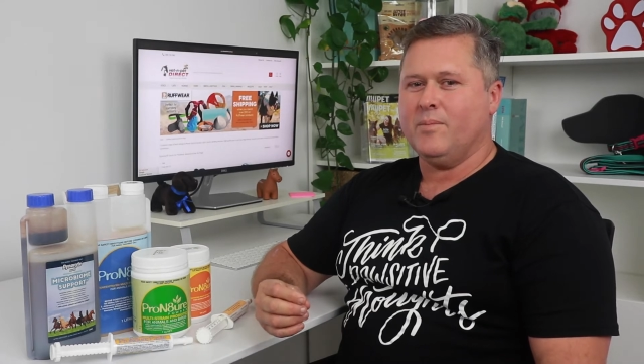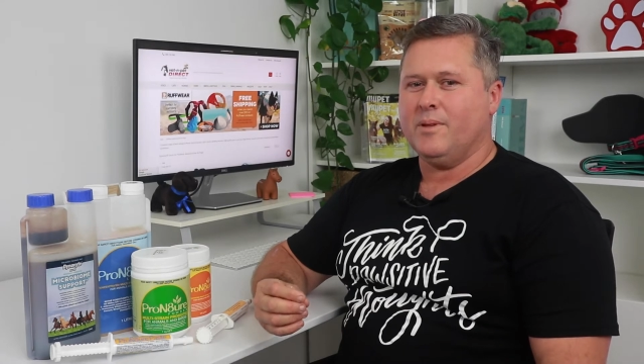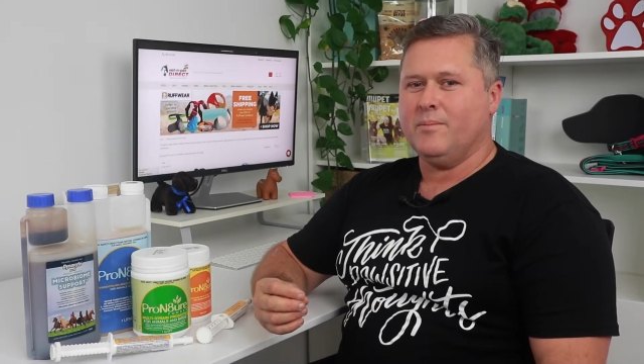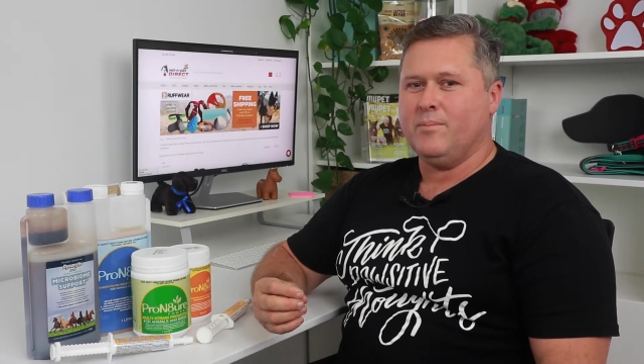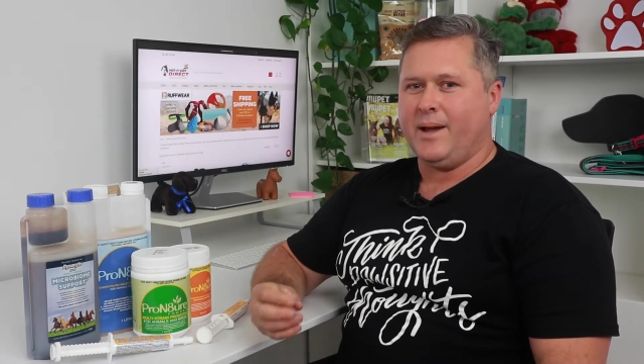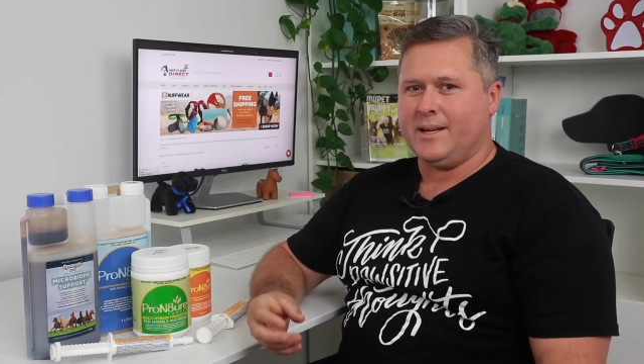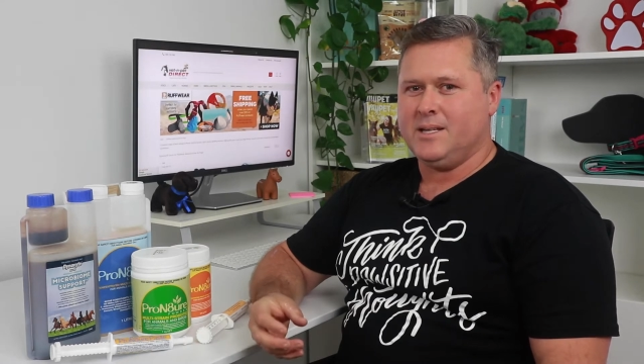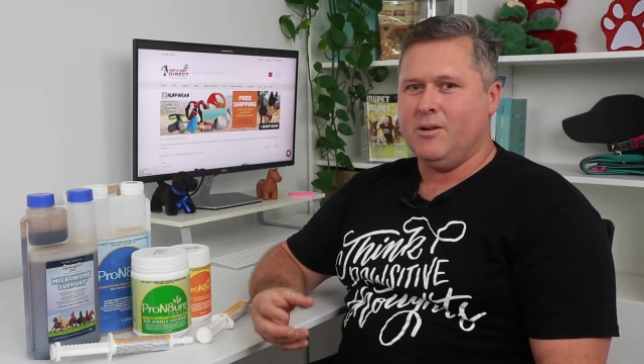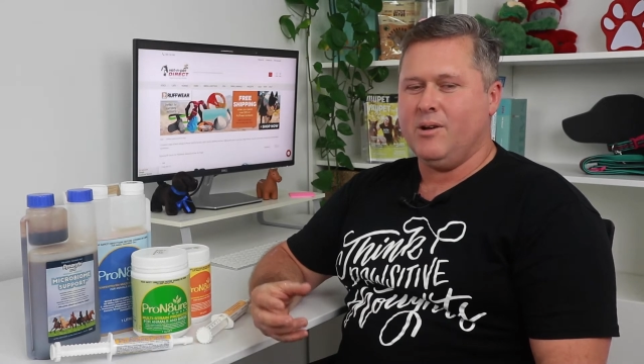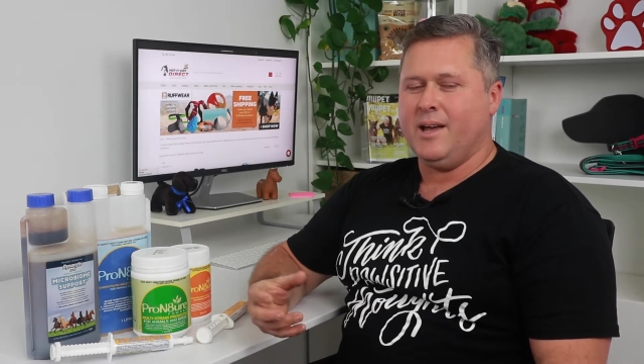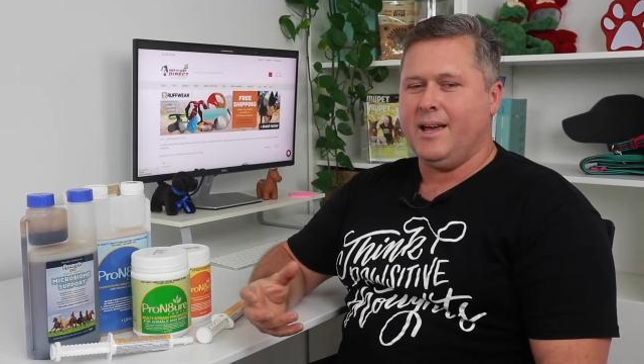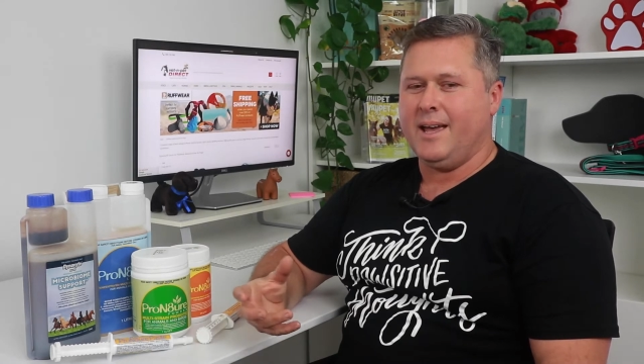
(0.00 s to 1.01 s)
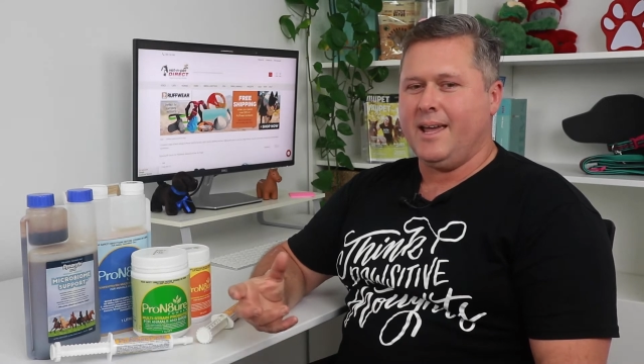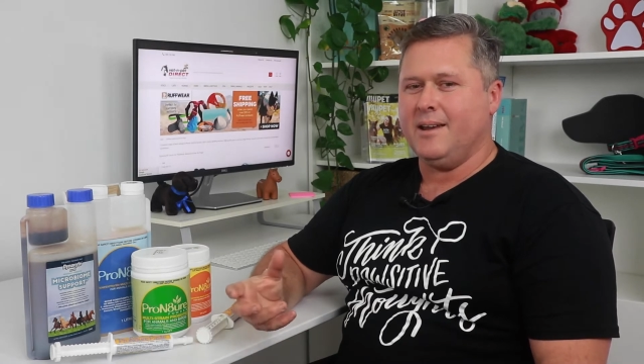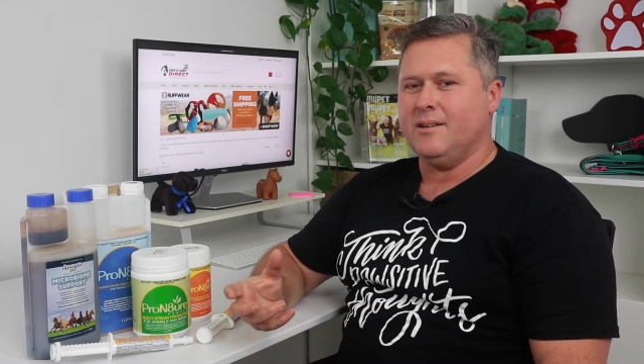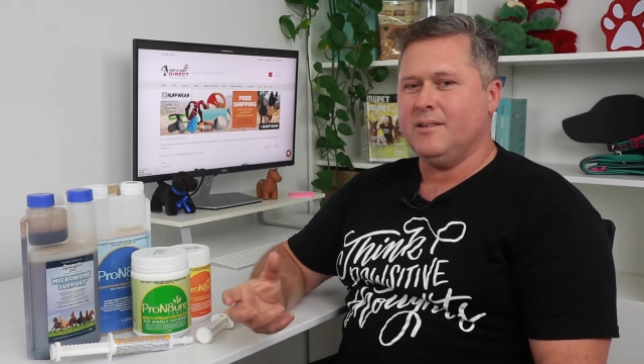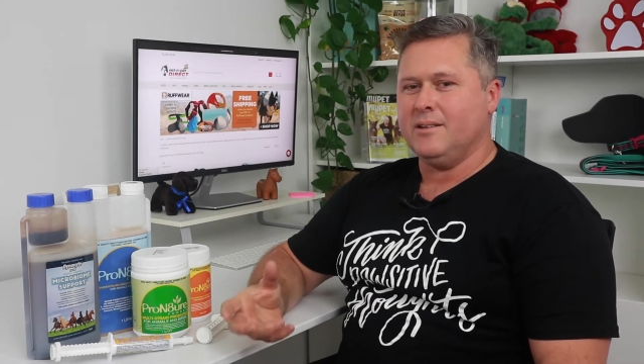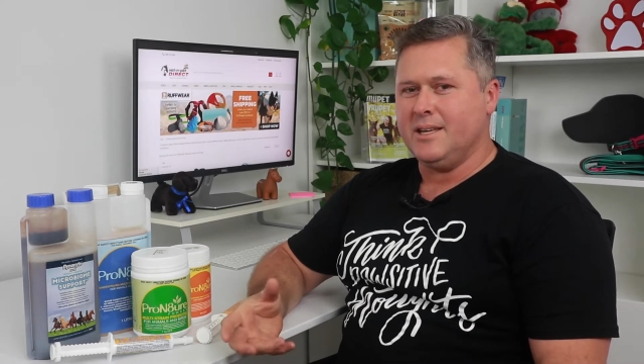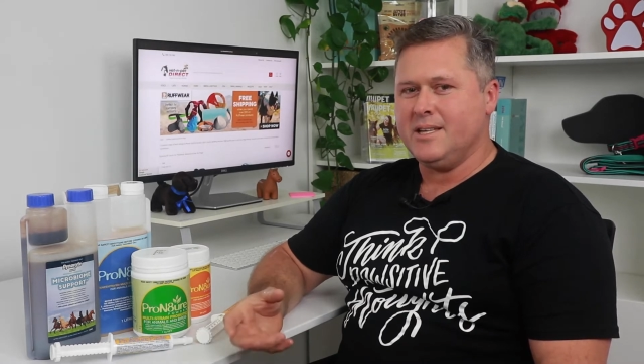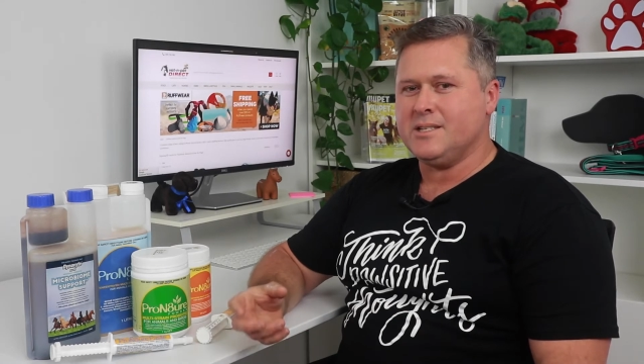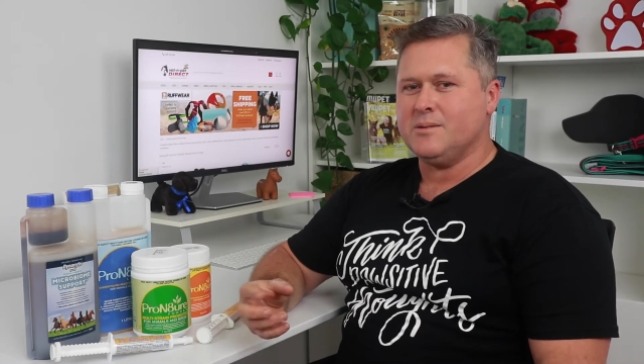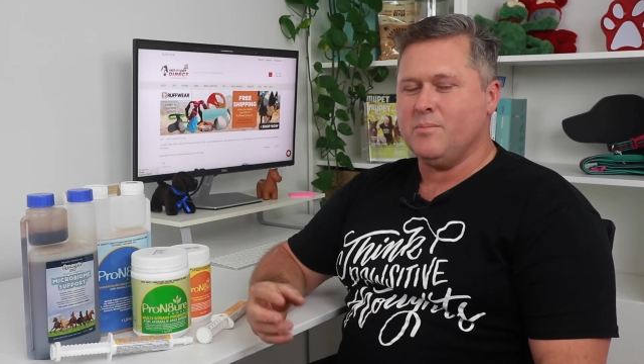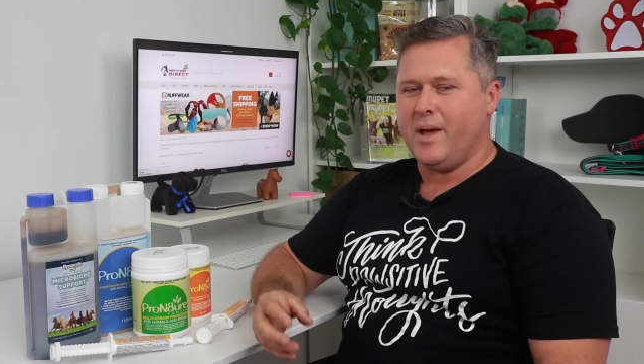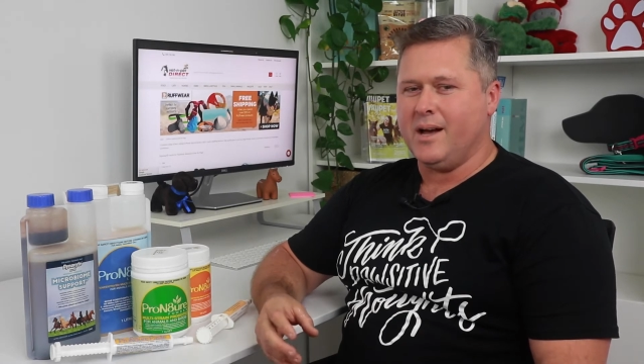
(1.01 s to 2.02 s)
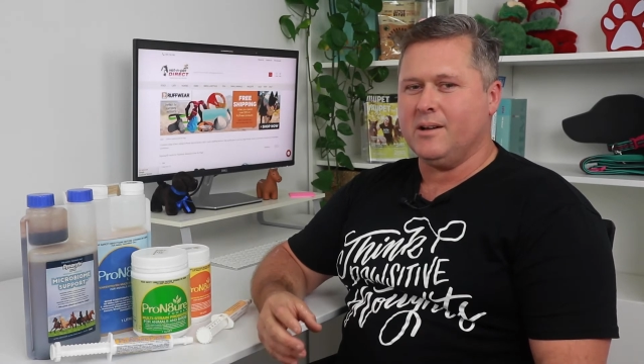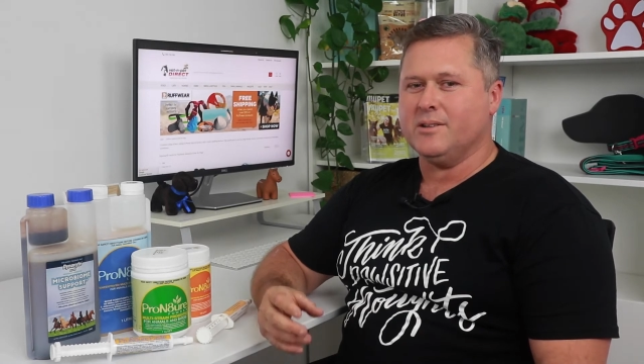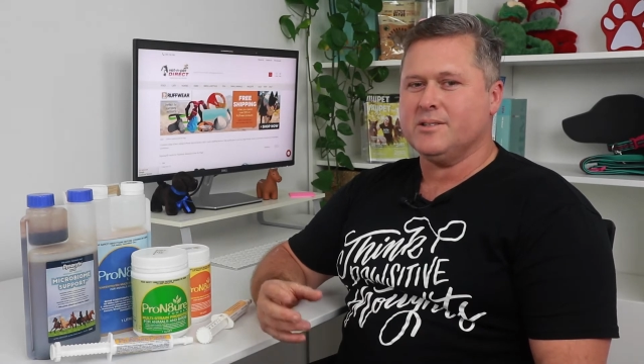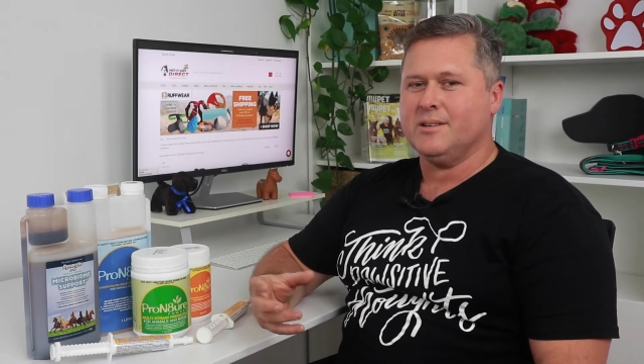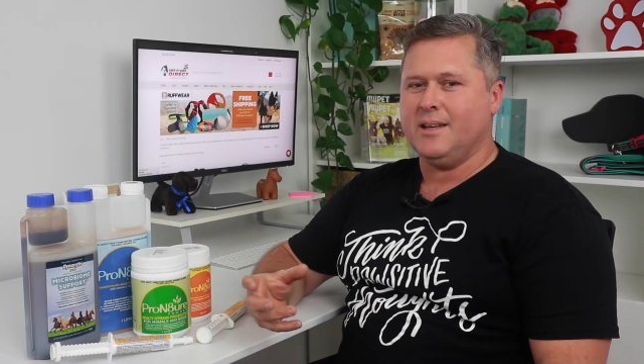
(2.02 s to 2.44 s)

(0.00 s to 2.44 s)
Bacteria and yeast balance